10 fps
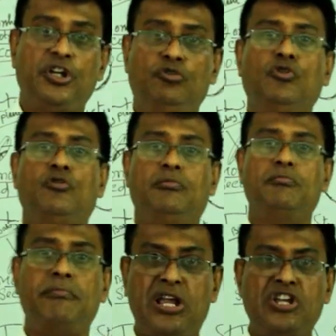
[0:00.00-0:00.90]
You
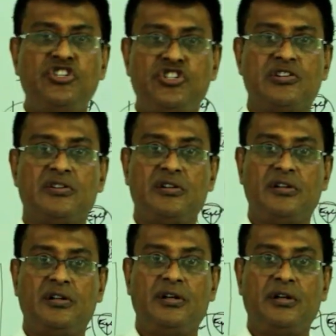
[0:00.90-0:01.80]
know maize,
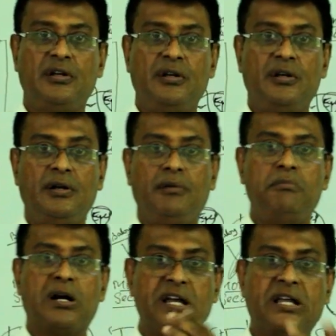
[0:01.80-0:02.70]

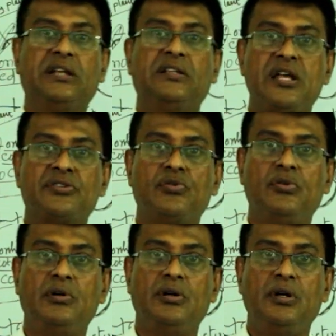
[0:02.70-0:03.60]
macaca
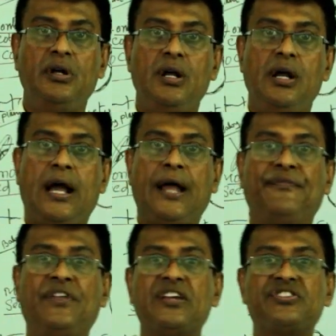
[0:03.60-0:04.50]

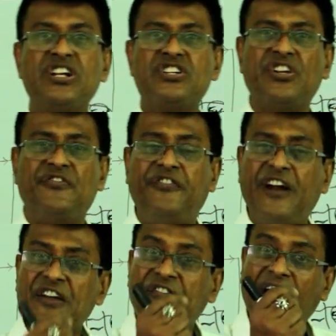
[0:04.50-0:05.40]
and their seeds are
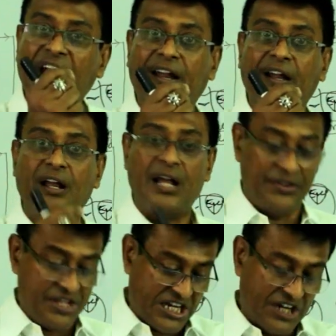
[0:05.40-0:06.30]
very fine
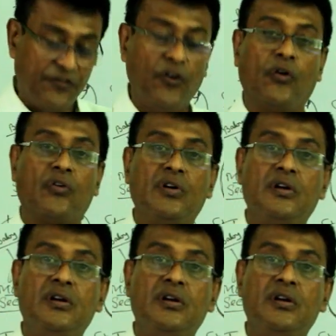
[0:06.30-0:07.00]
and they can float.